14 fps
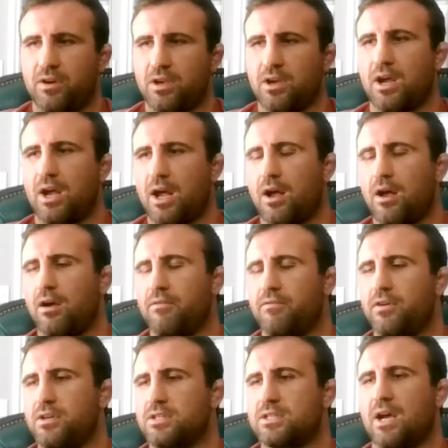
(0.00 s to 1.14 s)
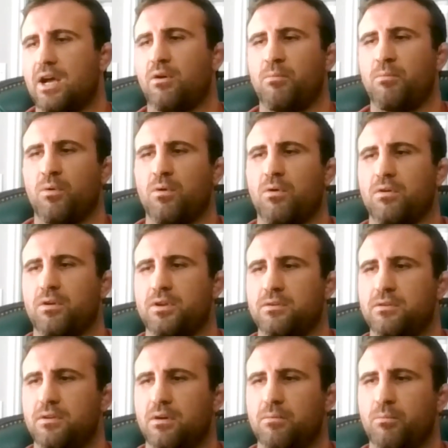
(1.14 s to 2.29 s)
very sound
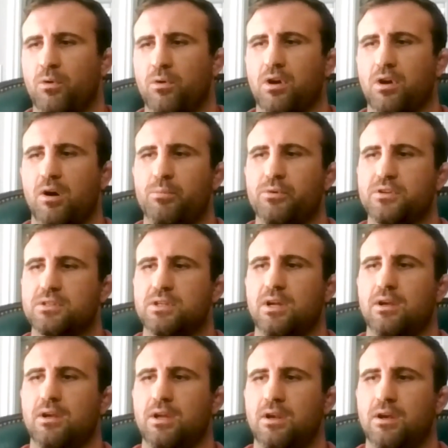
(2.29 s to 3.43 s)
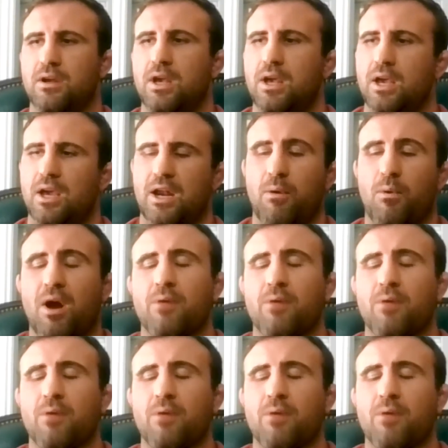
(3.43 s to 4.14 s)
moral compass and And I